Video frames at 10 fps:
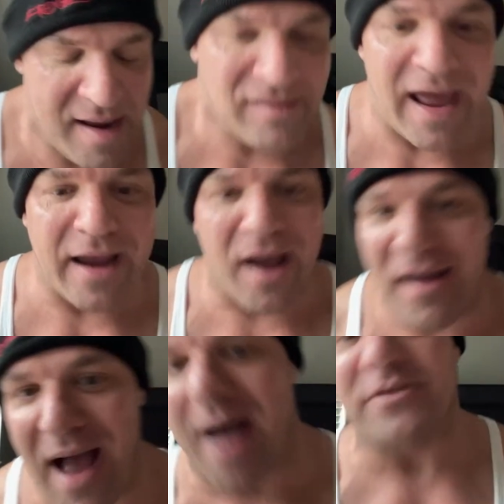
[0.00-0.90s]
Like,
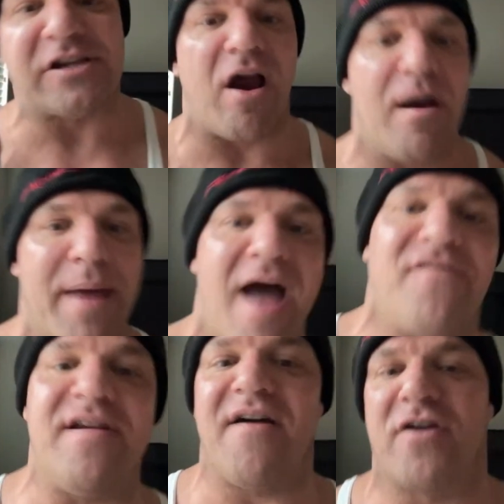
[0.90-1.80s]
I'm sorry, but
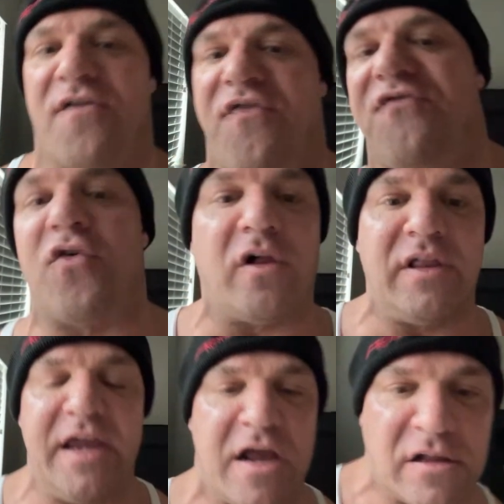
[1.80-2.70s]
I've never
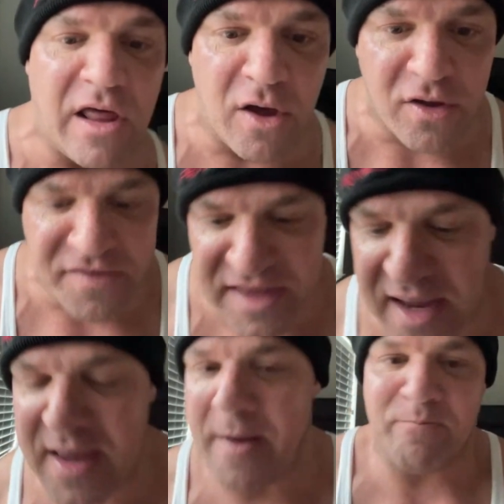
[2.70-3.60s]
fully clothed,
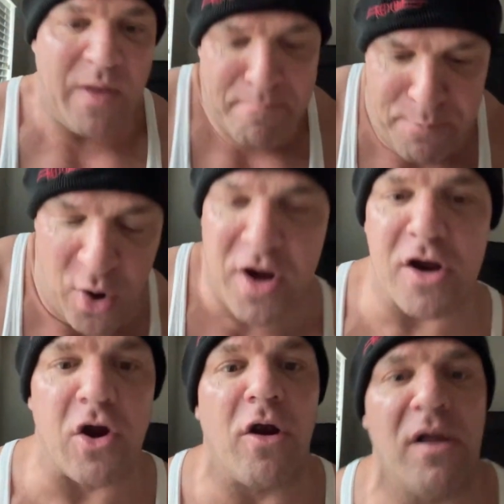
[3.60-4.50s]
put a
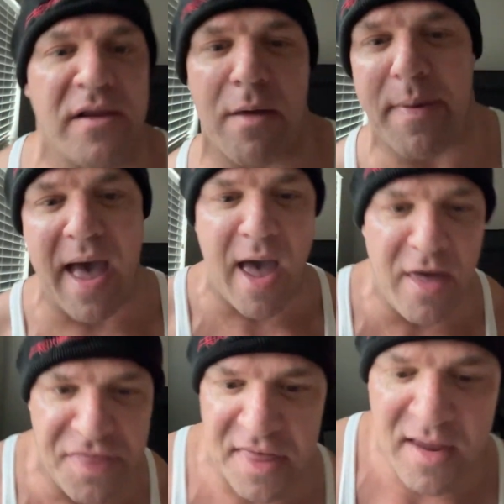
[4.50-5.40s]
girl in a
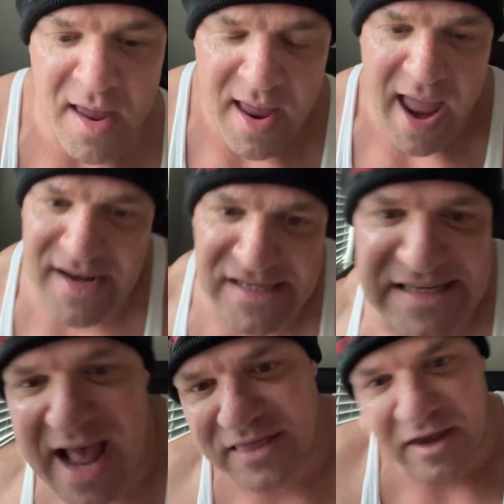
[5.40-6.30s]
bath, and
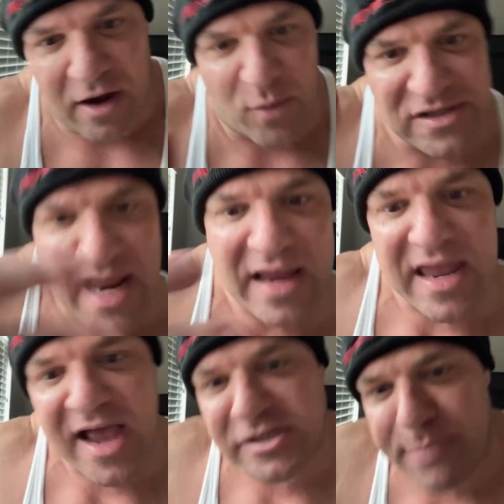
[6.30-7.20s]
sat there and was like,
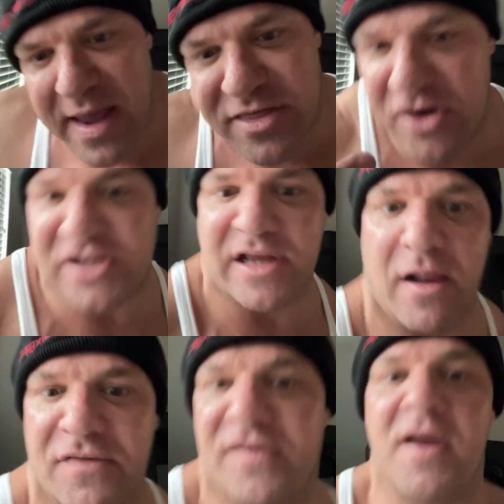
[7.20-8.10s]
yes, bathe
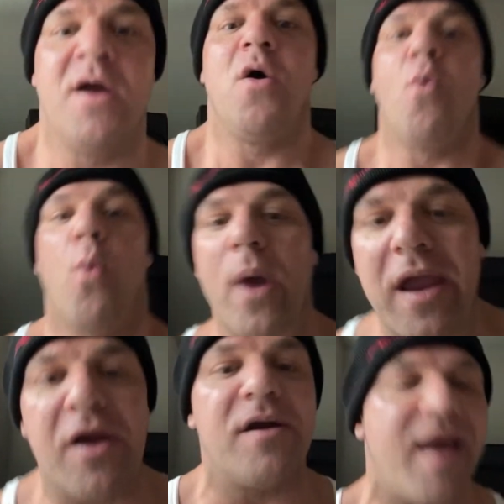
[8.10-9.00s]
yourself.
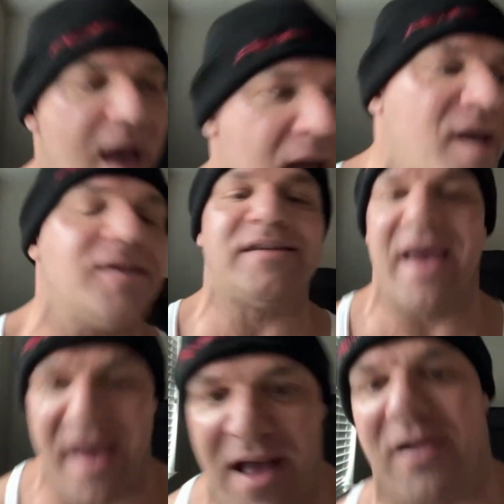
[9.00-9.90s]
Weird as
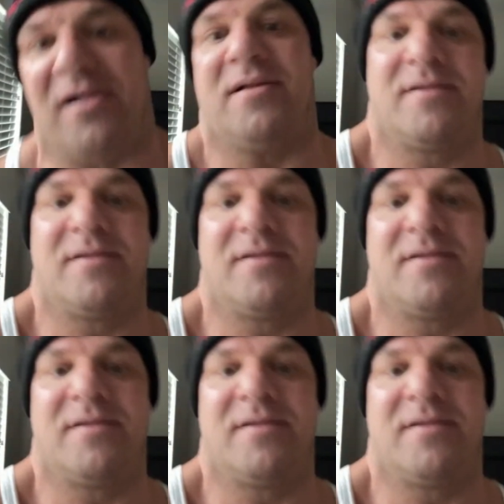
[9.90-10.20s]
hell.